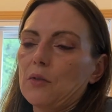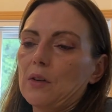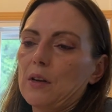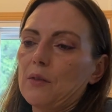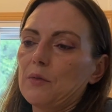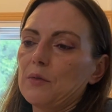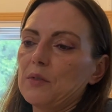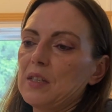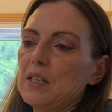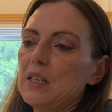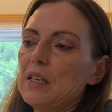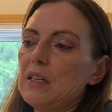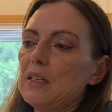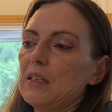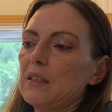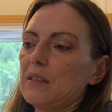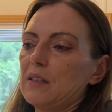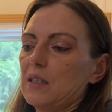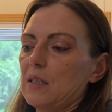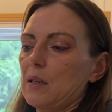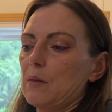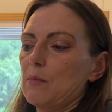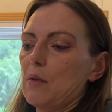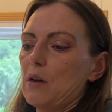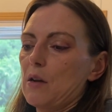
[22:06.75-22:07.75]
I was heating
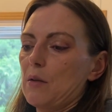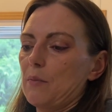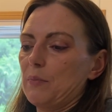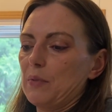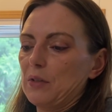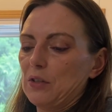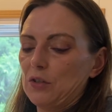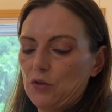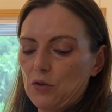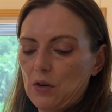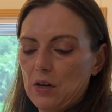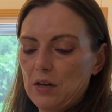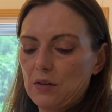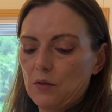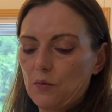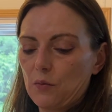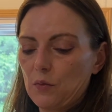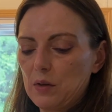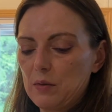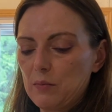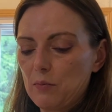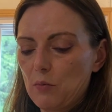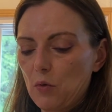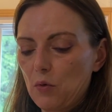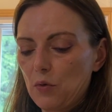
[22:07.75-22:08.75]
some up and trying to
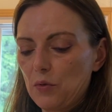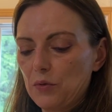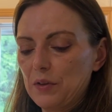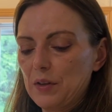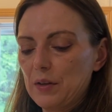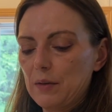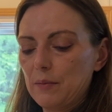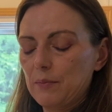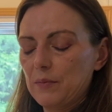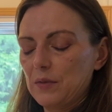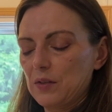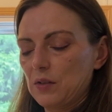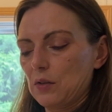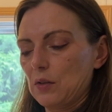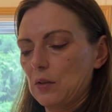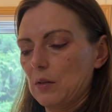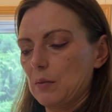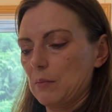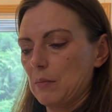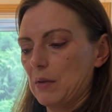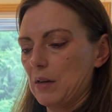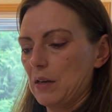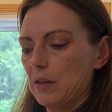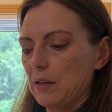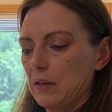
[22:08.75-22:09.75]
remold them so
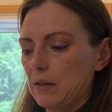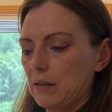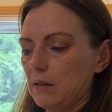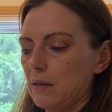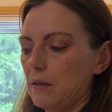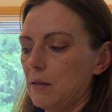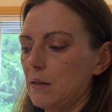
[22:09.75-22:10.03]
that